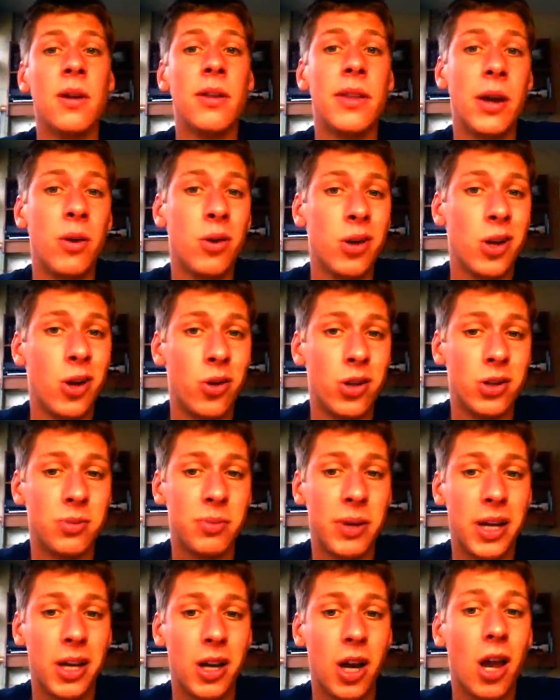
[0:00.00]
They were known as
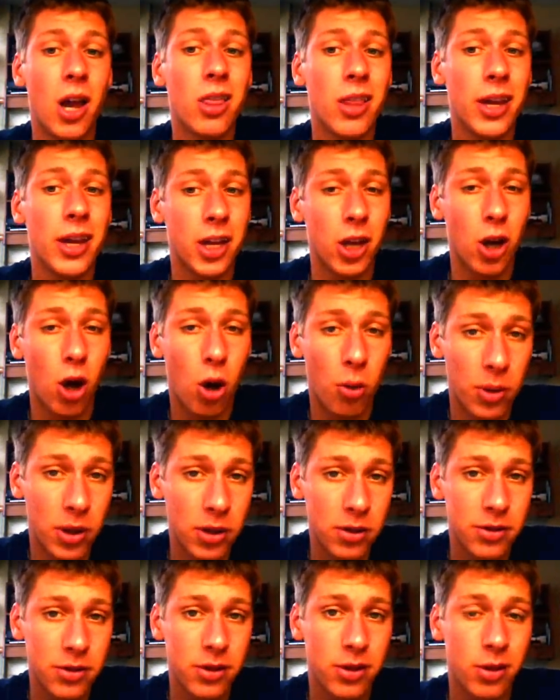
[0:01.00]
being unlucky
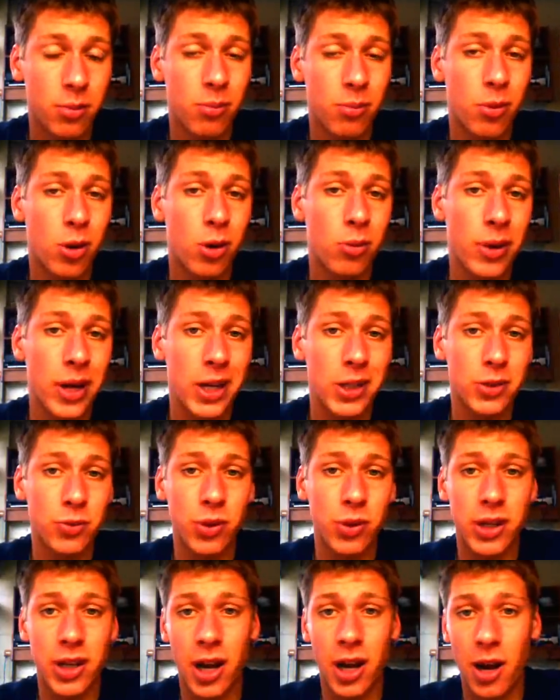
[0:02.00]
omens. The mermaids
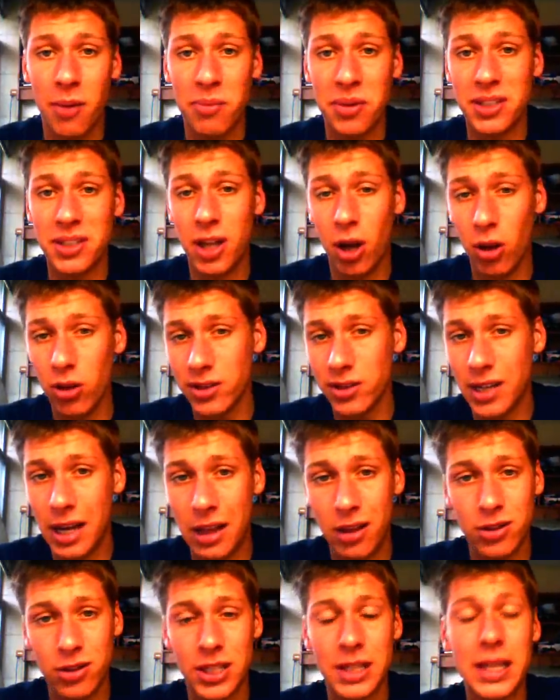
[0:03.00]
would come and tell the
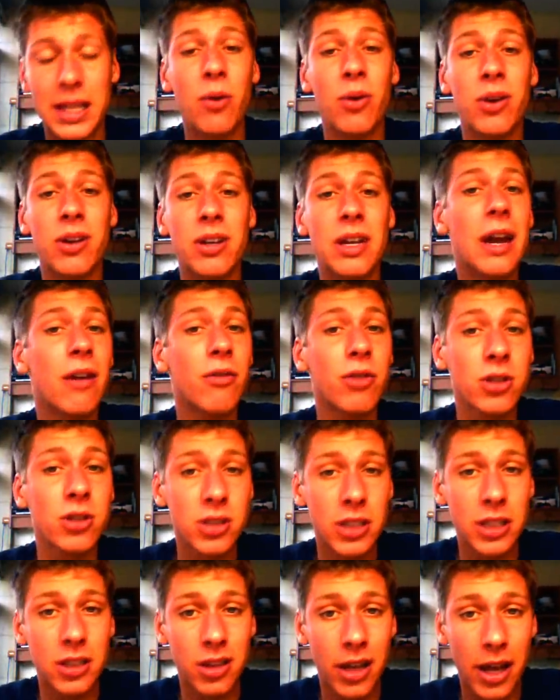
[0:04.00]
sailors that they would never
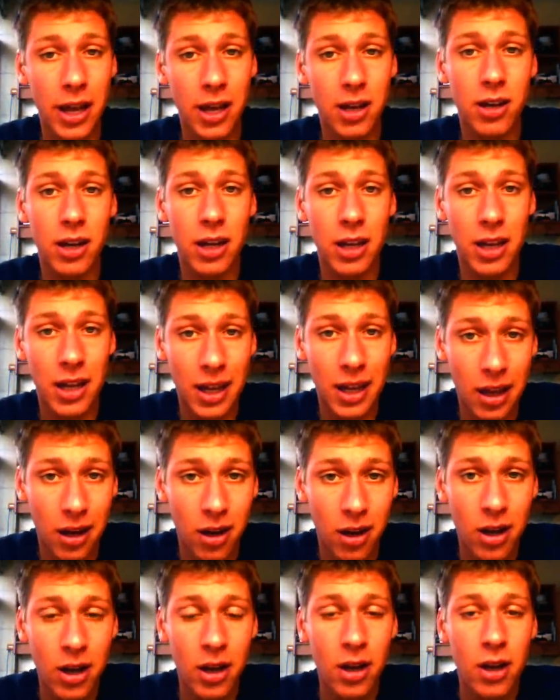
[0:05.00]
see land
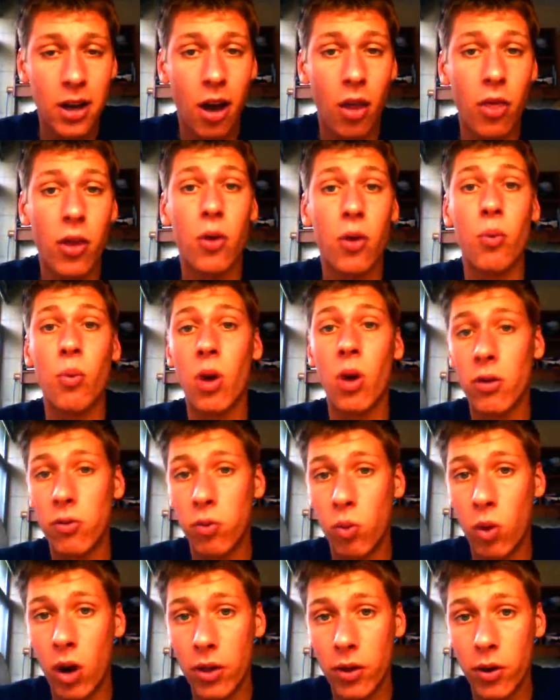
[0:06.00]
again, and then
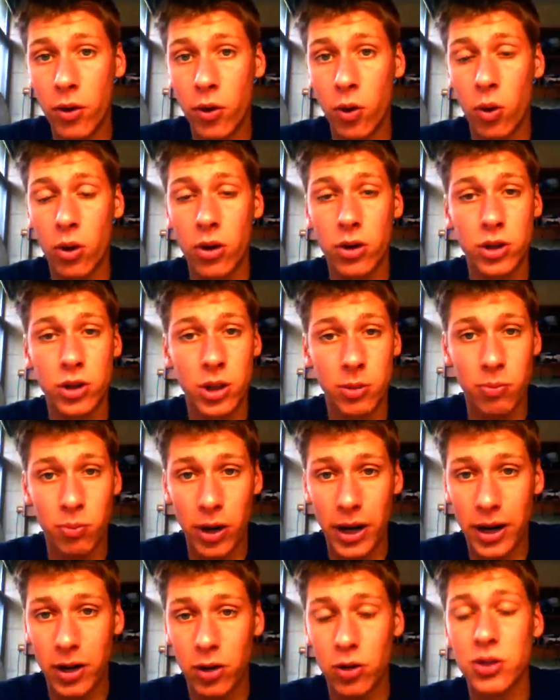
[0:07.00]
rough weather or a
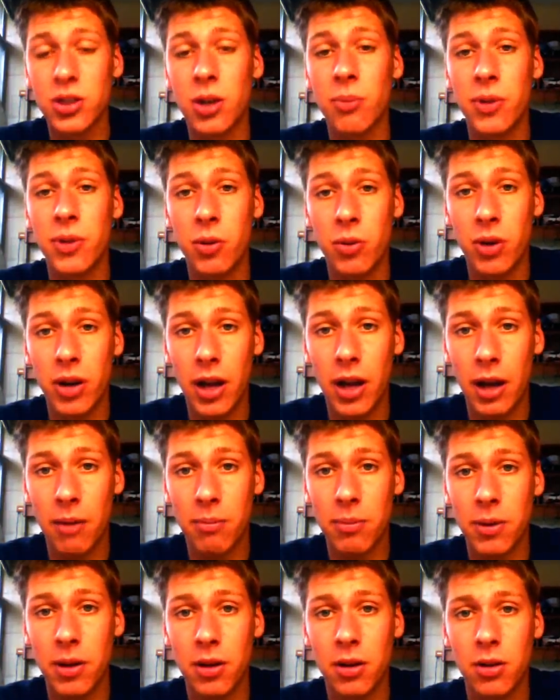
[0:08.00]
shipwreck or something would
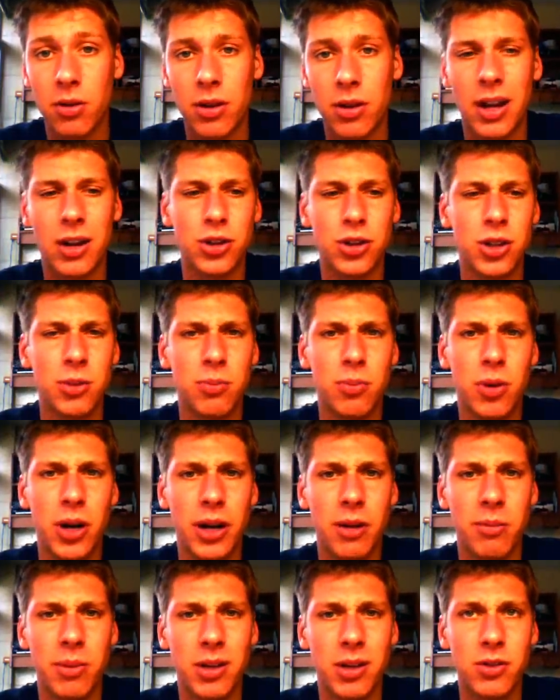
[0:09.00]
happen. Not a
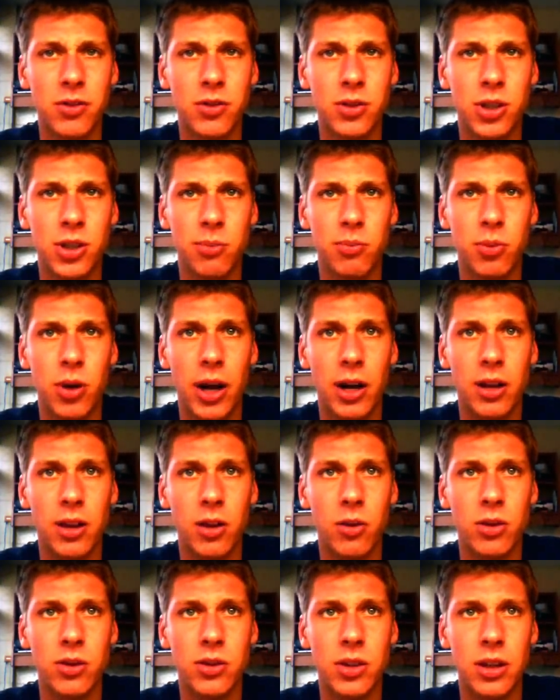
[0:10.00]
shipwreck, because of a shipwreck
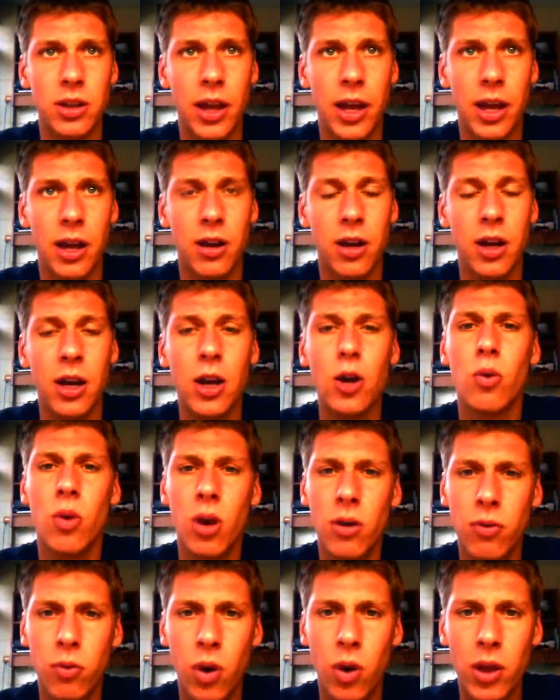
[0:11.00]
they would see land.
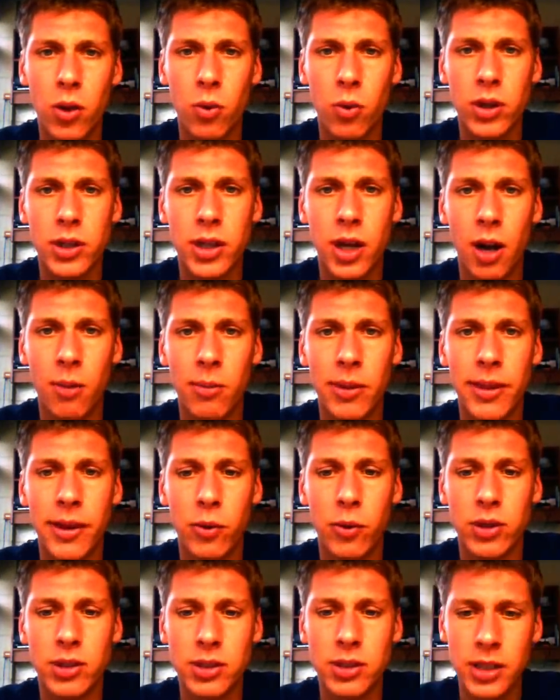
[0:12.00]
Rough weather would come and they
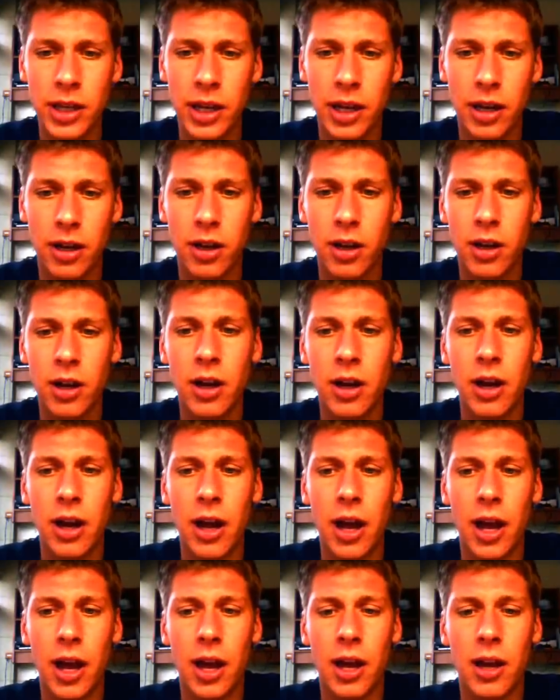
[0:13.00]
would sink,
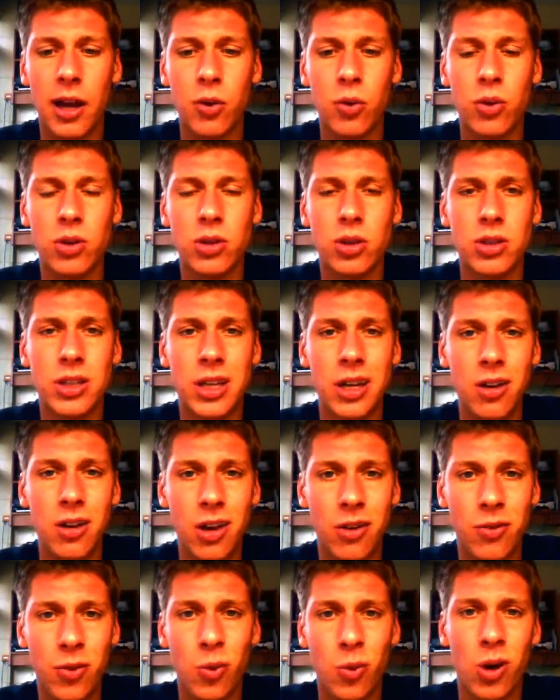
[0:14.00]
and it would just
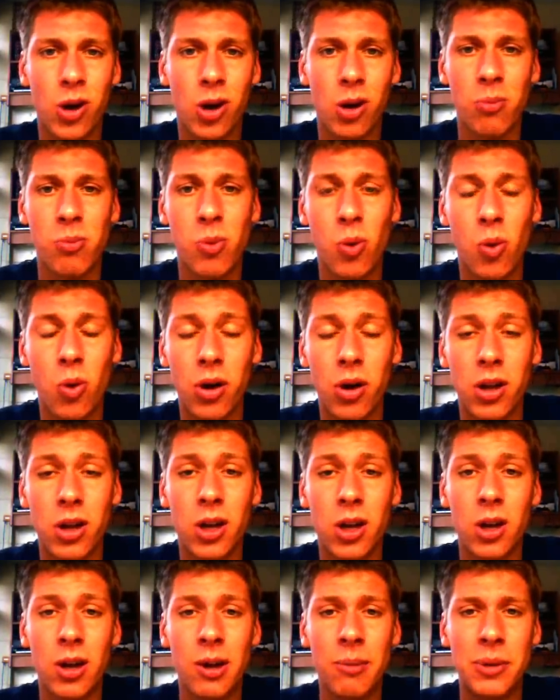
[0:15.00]
kill everyone on board.
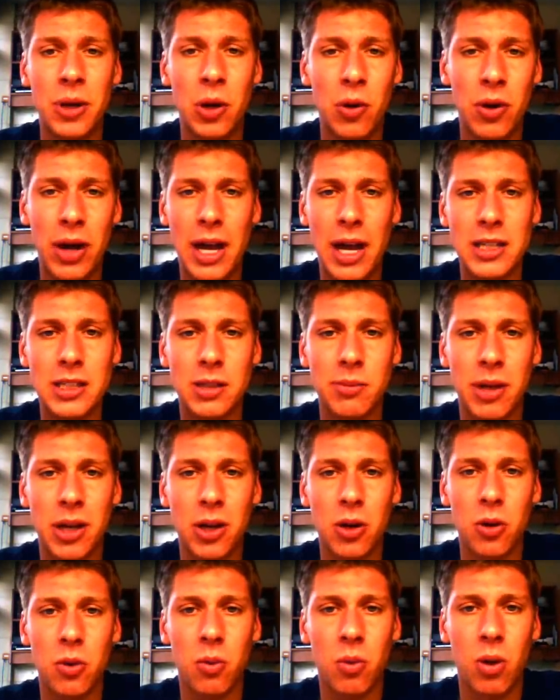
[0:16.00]
But don't ask
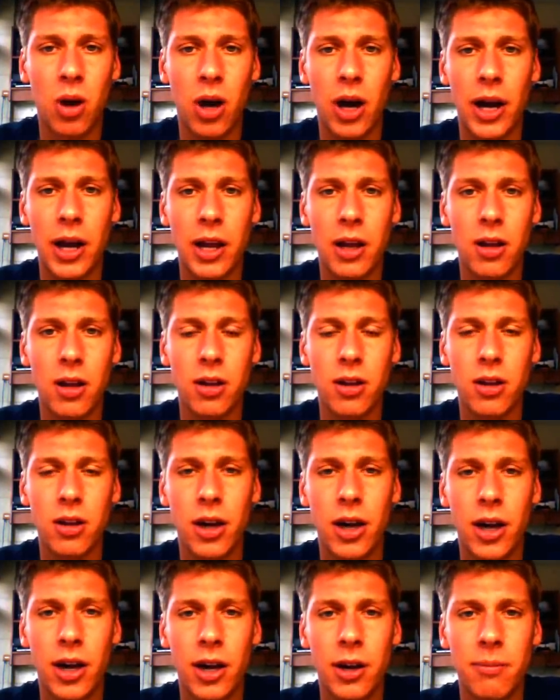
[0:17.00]
me why,
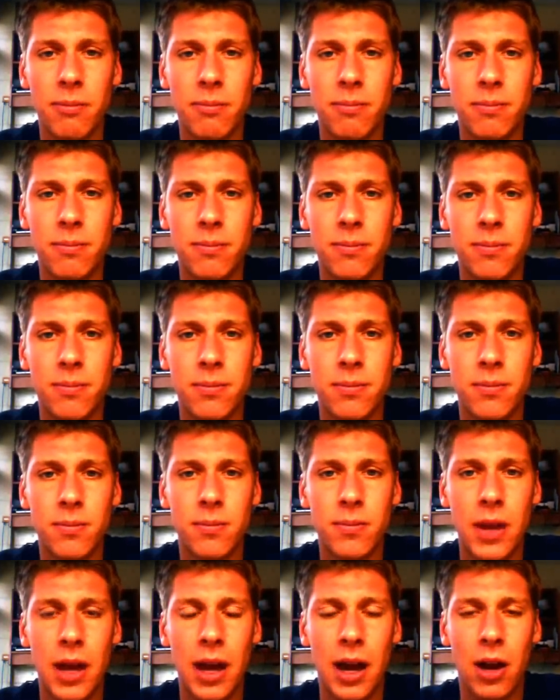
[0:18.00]

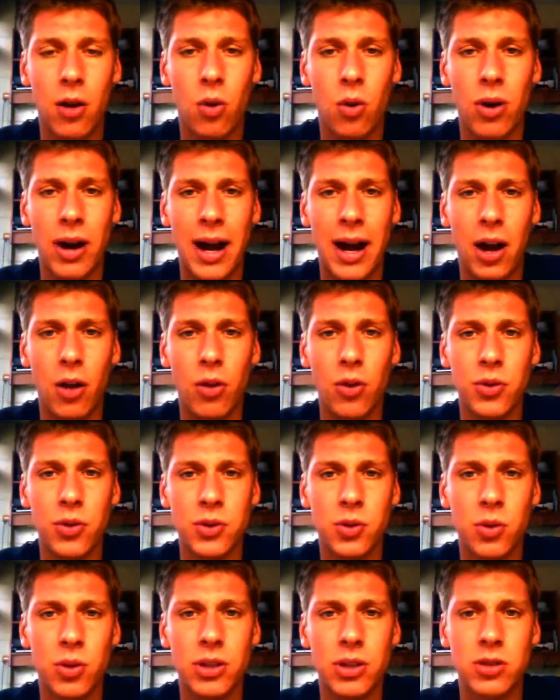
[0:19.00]
how those
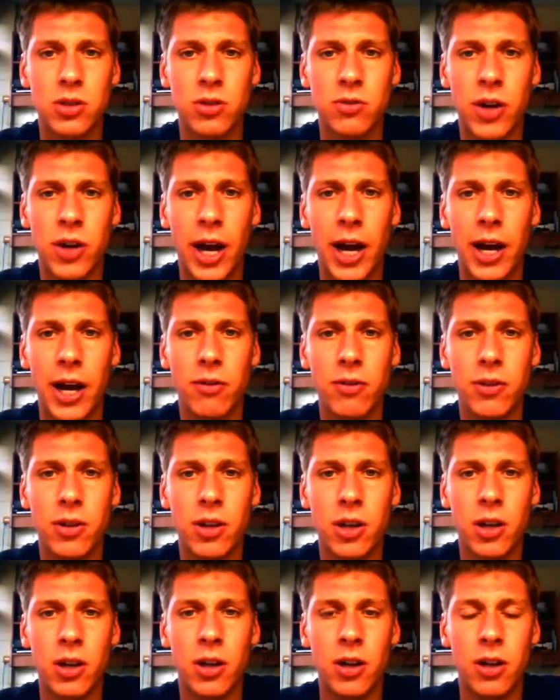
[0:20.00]
stories survived
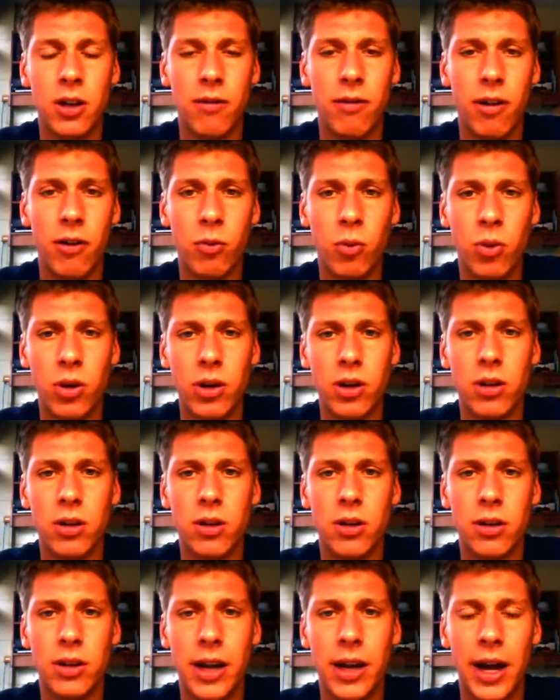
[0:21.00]
if
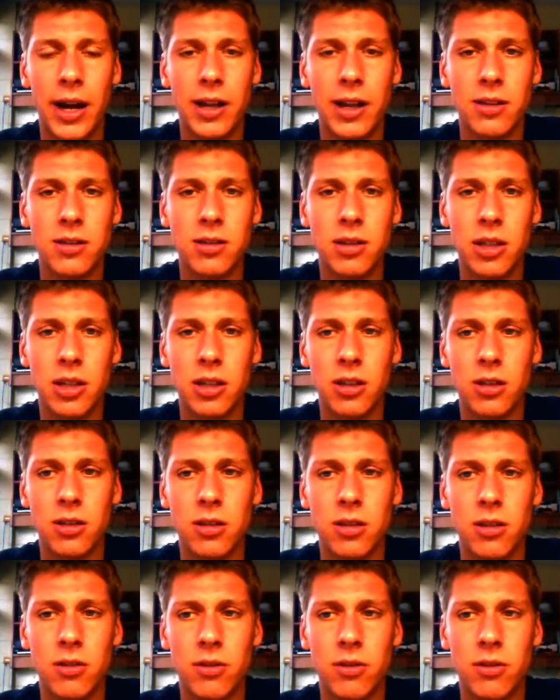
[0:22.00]
everyone died at sea.